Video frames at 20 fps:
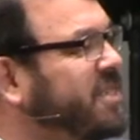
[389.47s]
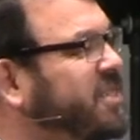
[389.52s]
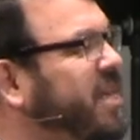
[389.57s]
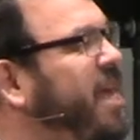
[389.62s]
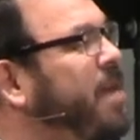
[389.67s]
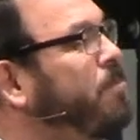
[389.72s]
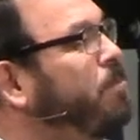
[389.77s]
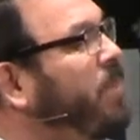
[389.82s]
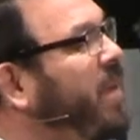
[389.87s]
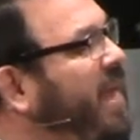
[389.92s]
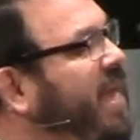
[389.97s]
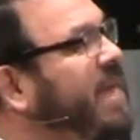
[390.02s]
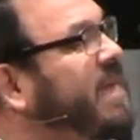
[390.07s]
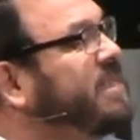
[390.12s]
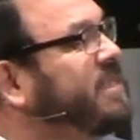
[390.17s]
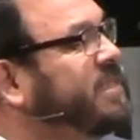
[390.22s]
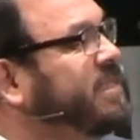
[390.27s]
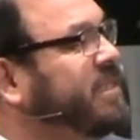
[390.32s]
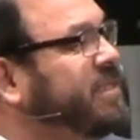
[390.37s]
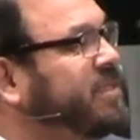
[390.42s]
bits and
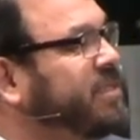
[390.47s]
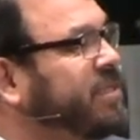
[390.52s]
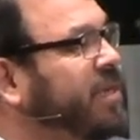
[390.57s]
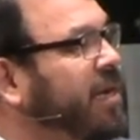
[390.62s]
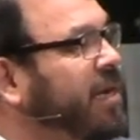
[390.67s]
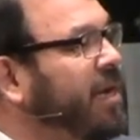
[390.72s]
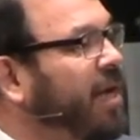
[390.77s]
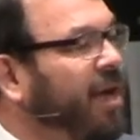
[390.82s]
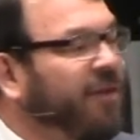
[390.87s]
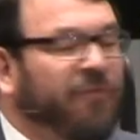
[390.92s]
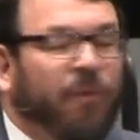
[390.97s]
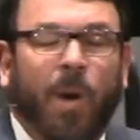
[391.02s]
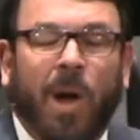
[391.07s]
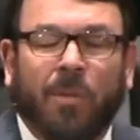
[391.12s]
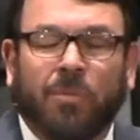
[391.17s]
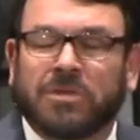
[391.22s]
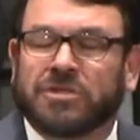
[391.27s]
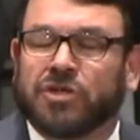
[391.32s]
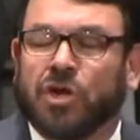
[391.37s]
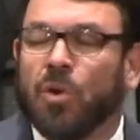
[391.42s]
pieces of
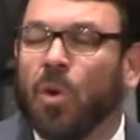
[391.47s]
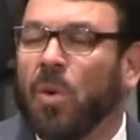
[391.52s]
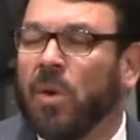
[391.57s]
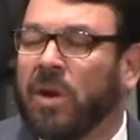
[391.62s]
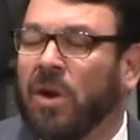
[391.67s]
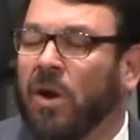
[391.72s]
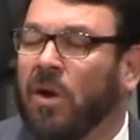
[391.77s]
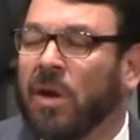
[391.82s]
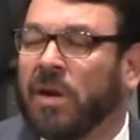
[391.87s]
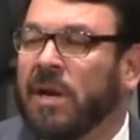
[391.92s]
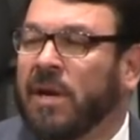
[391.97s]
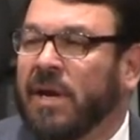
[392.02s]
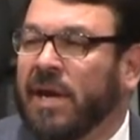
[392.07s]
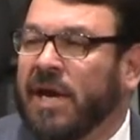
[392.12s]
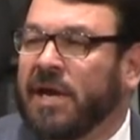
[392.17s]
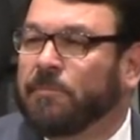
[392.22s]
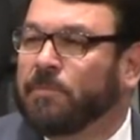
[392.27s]
what was going on